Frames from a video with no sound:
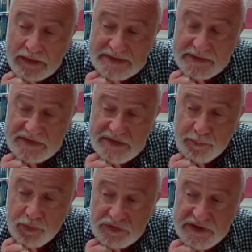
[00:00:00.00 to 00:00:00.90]
a, series
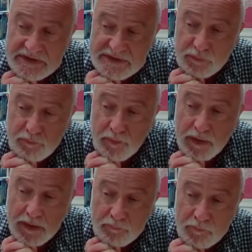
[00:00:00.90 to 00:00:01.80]
of projects with
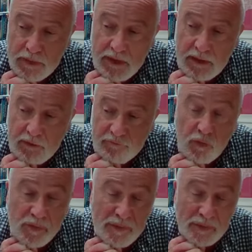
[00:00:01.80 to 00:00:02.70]
um,
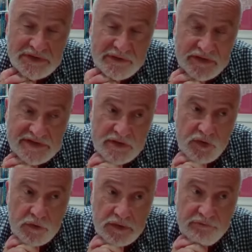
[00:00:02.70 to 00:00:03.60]
former members of the
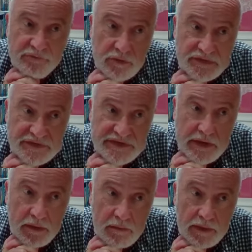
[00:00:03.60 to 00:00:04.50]
security forces
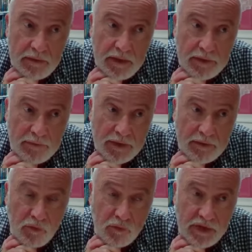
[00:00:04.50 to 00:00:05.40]
here in, in,
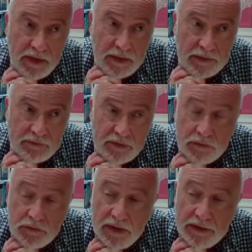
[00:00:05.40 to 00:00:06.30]
in Northern Ireland
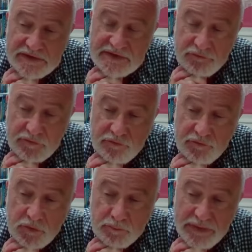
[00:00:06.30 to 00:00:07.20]
who had suffered
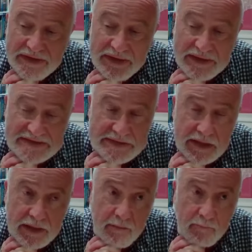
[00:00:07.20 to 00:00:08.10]
from
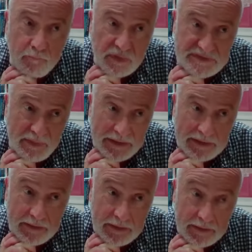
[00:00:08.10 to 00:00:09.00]
PTSD, which
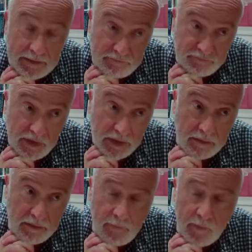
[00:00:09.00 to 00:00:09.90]
many have
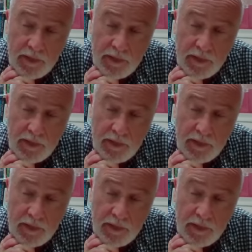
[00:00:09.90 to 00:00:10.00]
done,